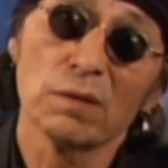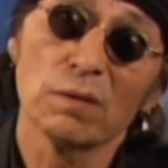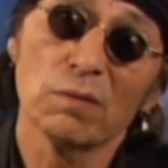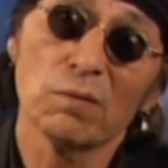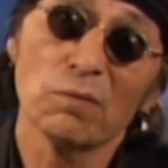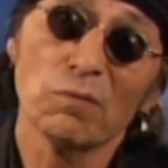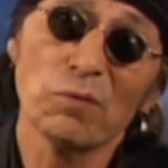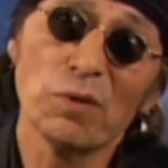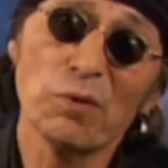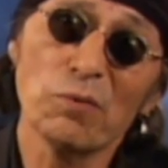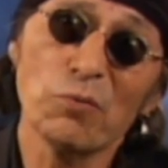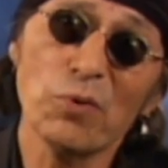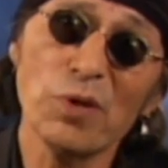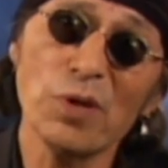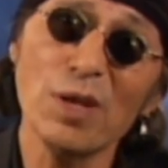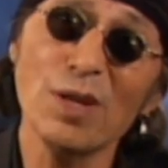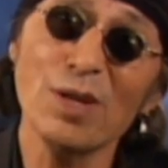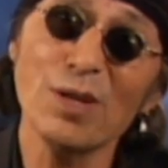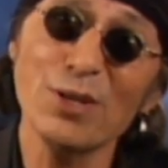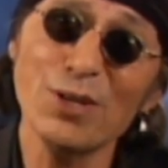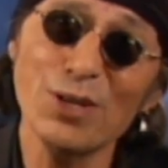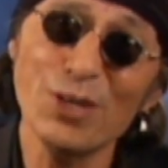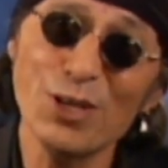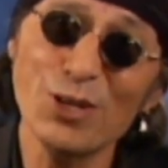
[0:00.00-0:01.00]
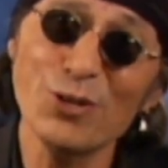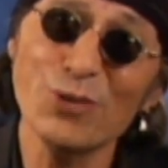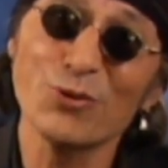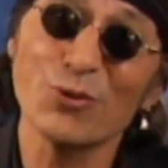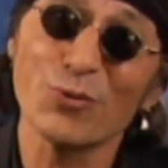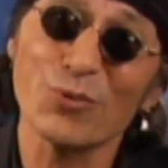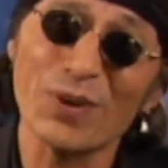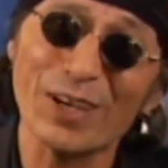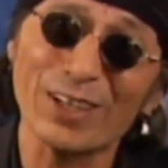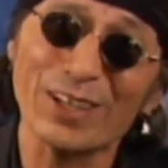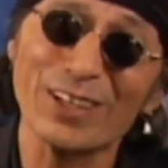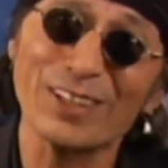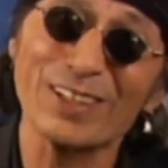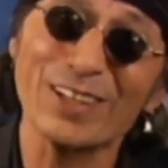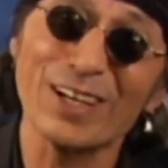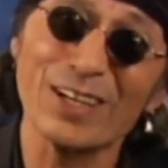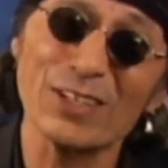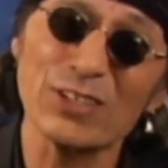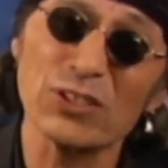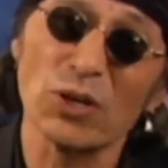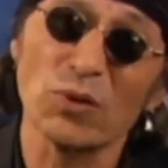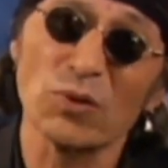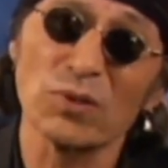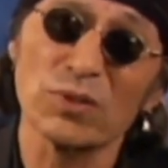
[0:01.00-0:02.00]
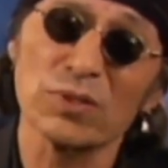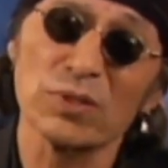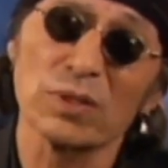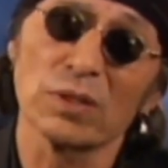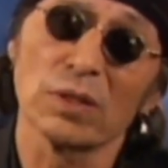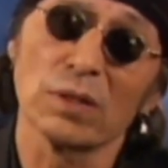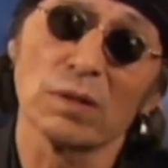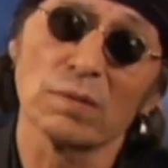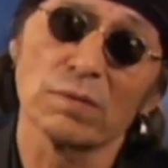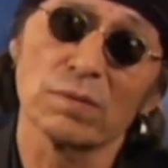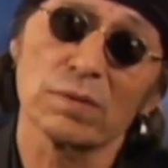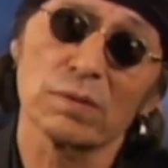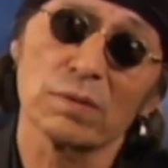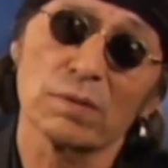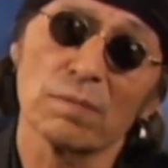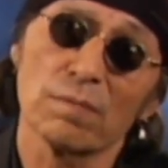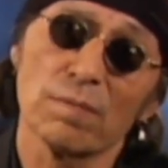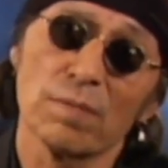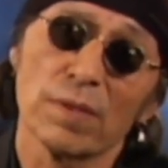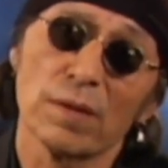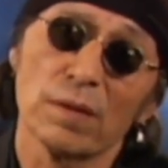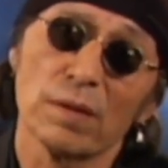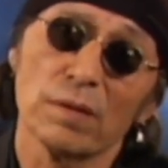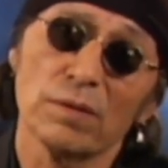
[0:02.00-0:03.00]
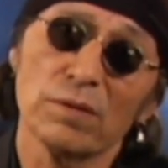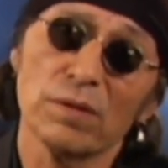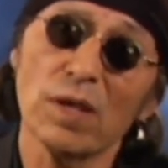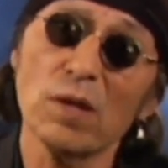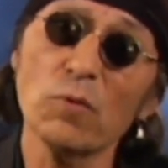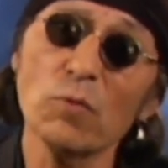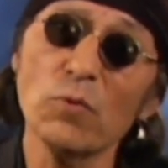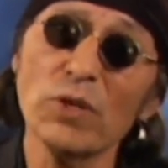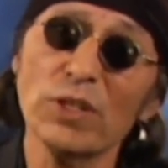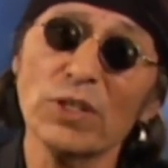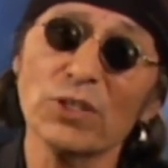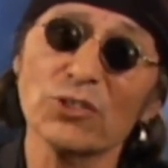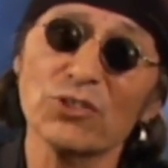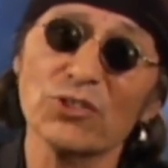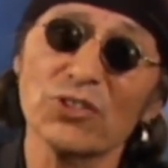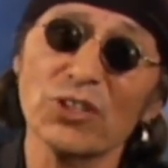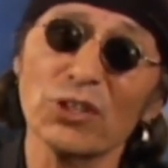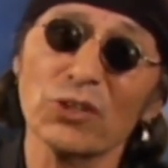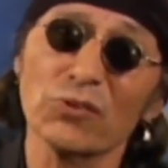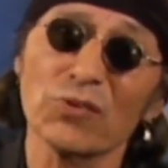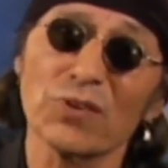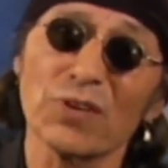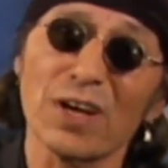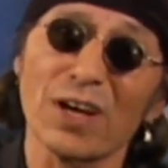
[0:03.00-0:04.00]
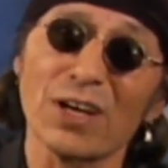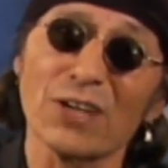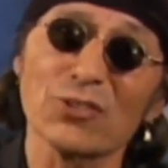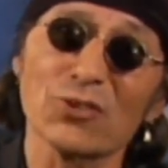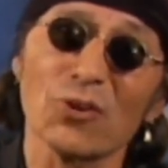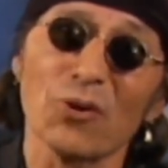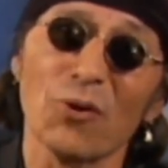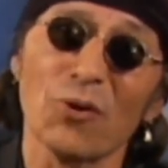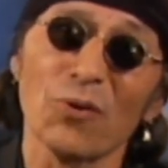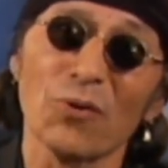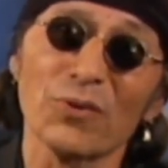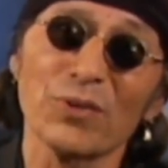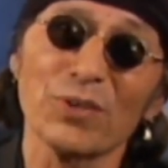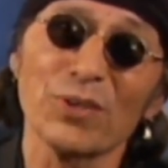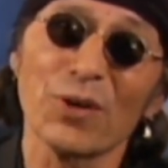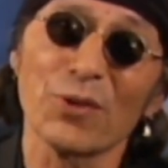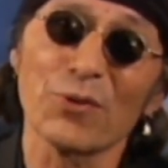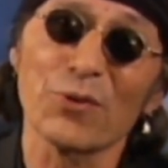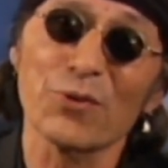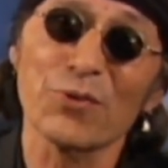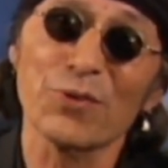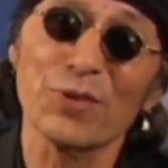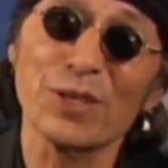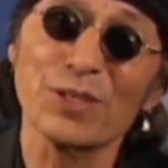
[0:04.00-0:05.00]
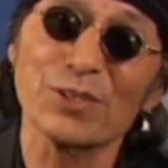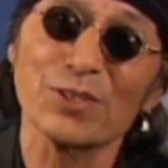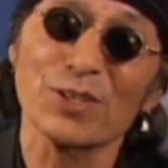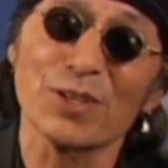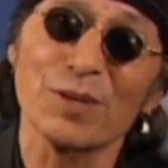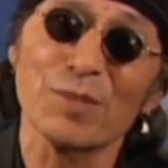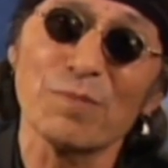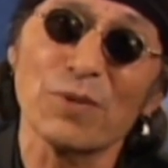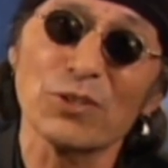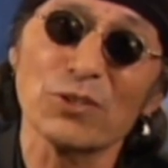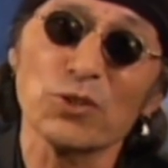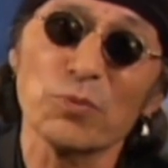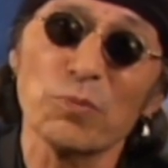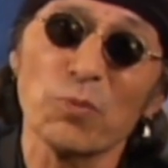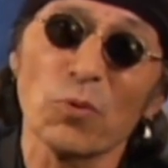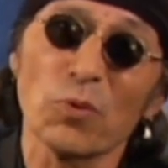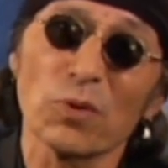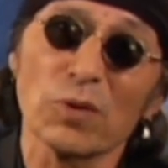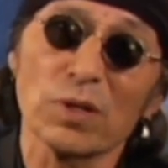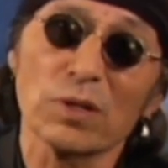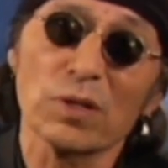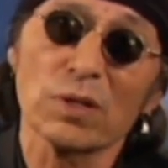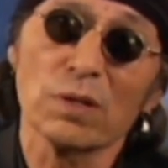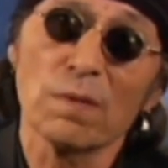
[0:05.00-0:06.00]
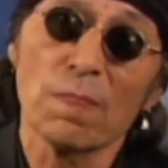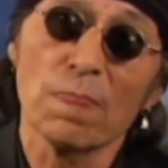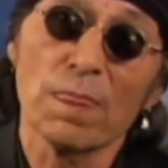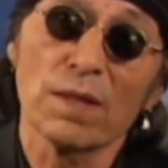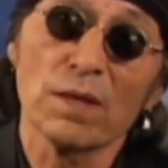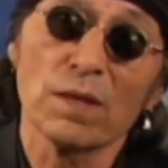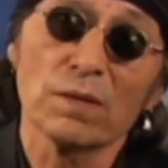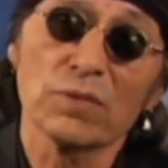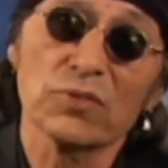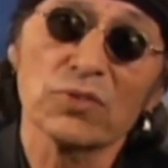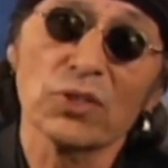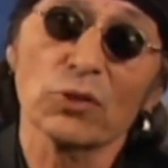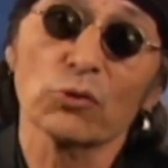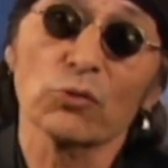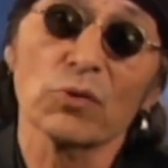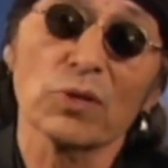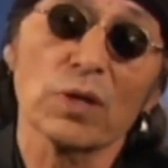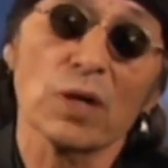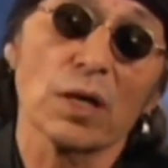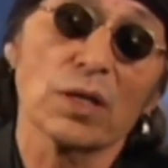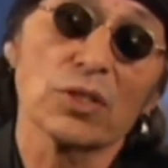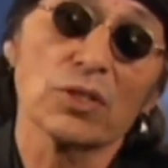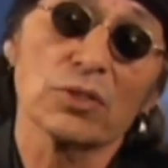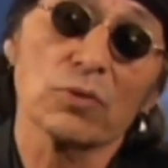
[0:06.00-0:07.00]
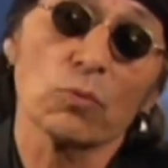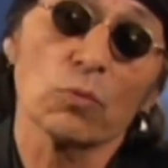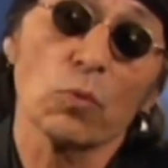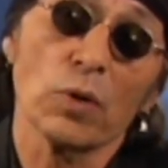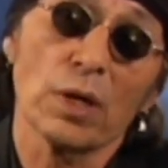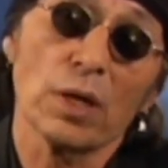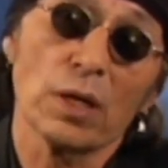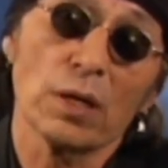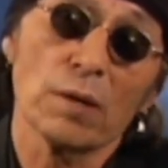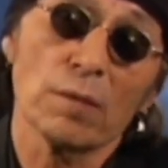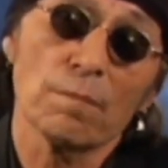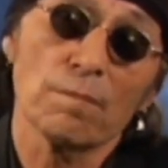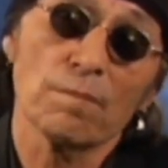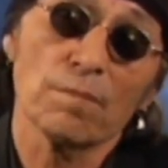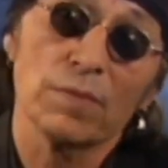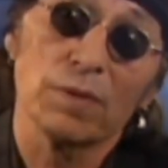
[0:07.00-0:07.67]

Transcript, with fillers: We really need to recognize ourselves. Then we can synchronize all the other things in a much more synchronized way.